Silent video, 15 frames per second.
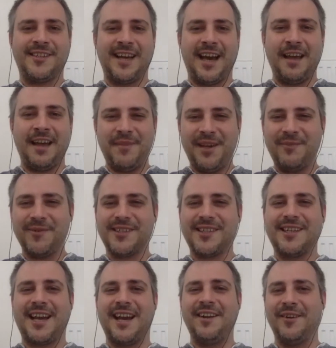timing was
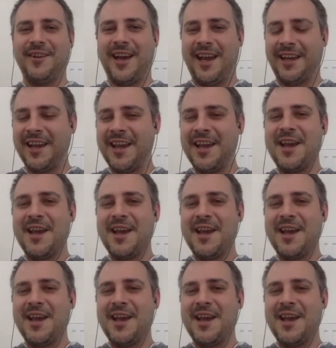kind of like